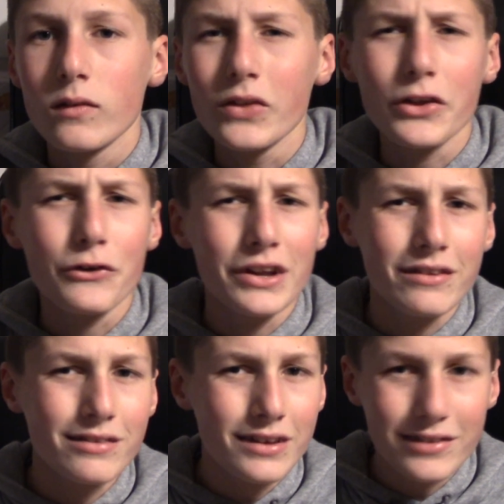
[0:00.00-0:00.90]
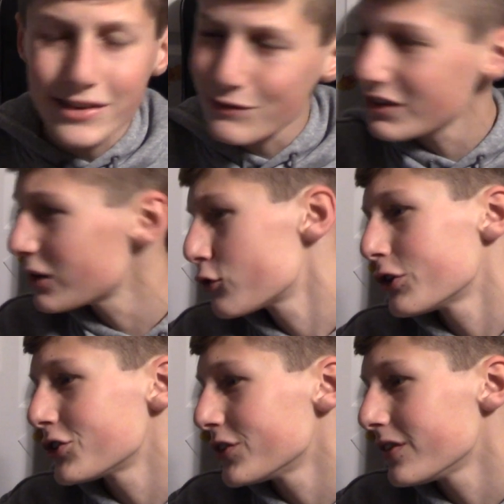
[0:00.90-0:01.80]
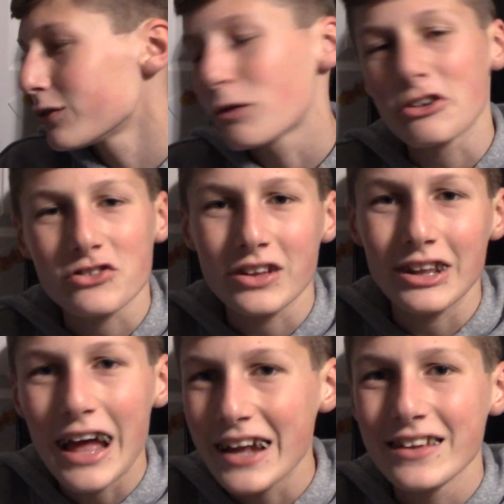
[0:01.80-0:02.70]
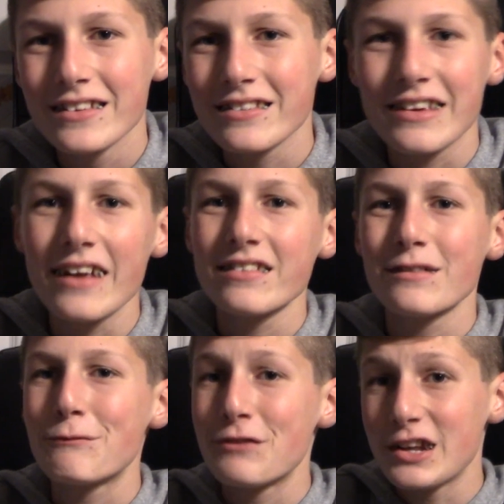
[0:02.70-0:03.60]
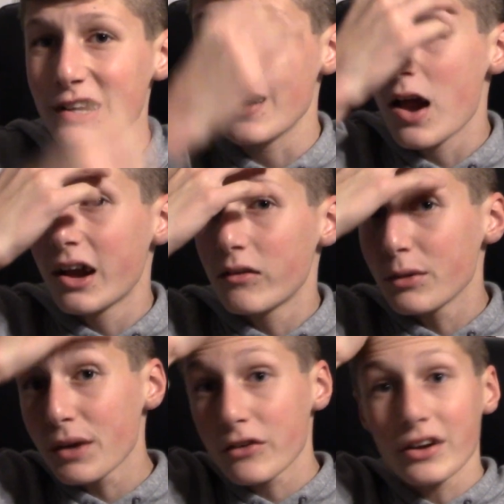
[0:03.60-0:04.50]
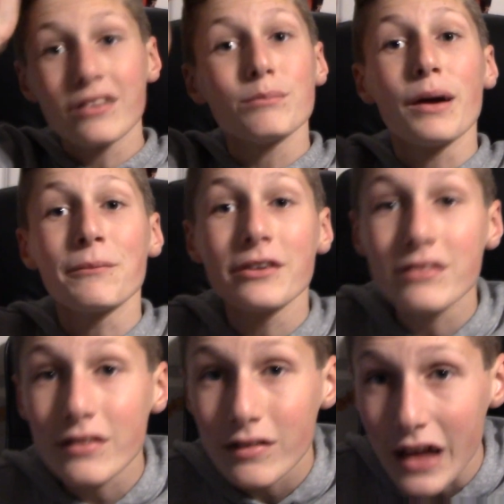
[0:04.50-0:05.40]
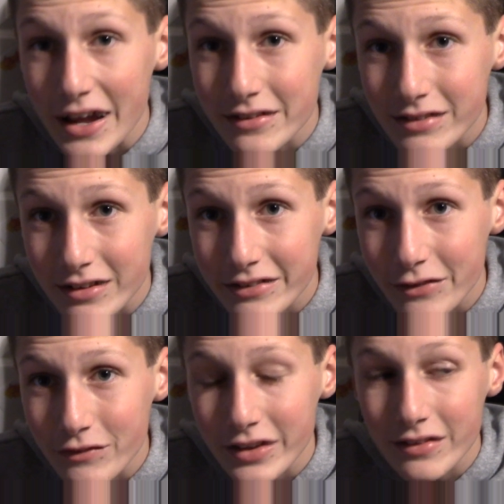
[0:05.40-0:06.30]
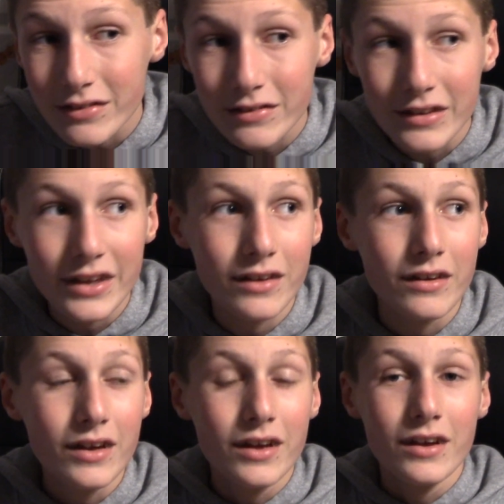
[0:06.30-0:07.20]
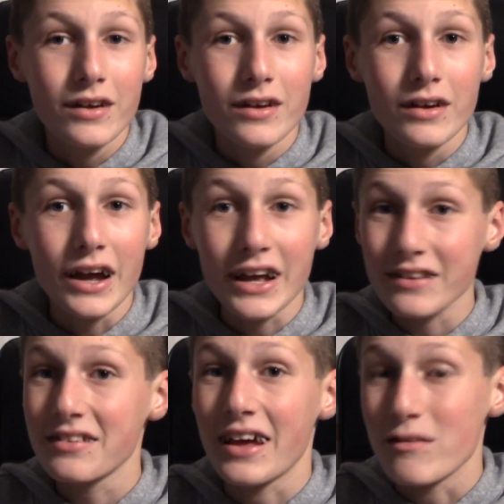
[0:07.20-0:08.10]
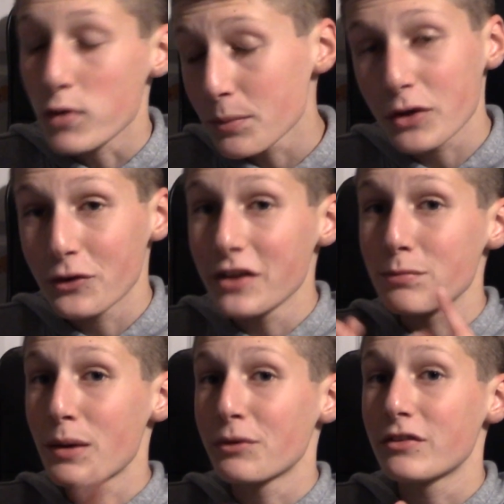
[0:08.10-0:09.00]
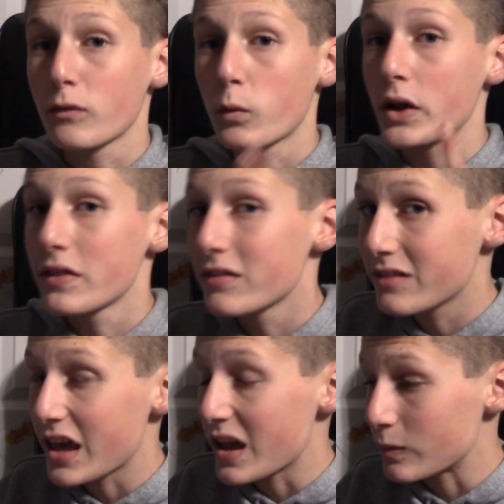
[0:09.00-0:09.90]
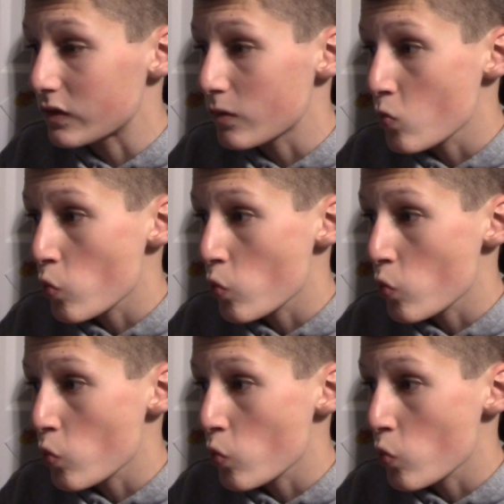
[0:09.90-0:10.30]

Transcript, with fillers: One of the greatest Thanksgiving Day traditions is watching the Lions get defeated. One of my greatest memories of the Lions Thanksgiving Day, I gotta say, one of my greatest memories of one of these games,